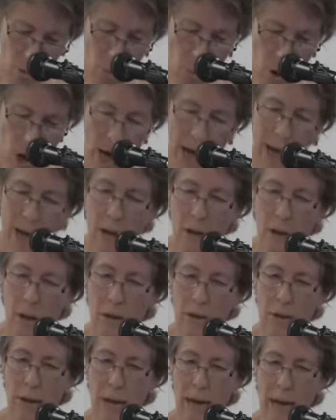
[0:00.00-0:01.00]
while
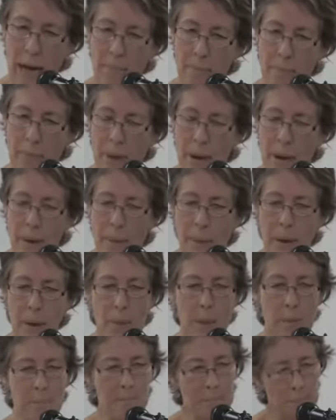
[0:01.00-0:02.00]

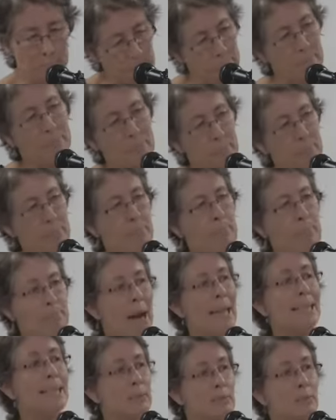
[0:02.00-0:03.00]
the
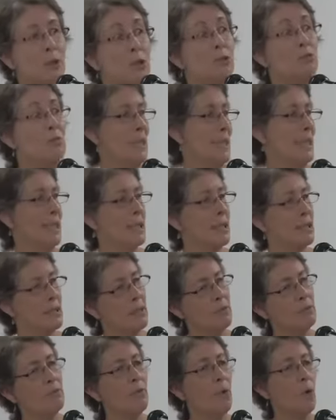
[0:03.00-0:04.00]
mass
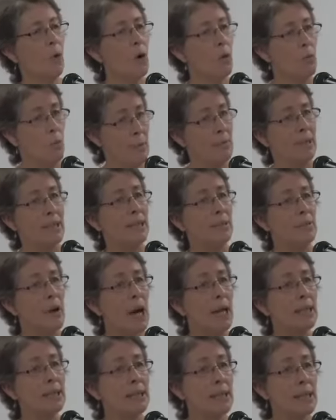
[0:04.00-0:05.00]
movements for women's
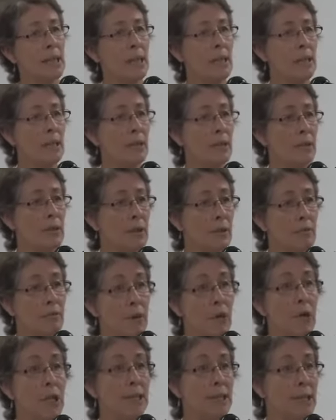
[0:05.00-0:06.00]
rights, the
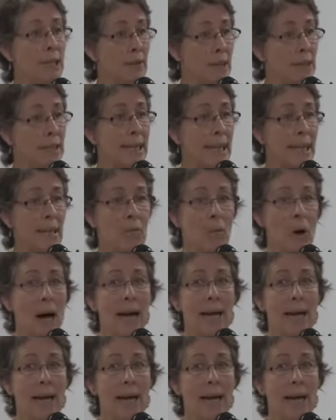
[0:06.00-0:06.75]
first and the second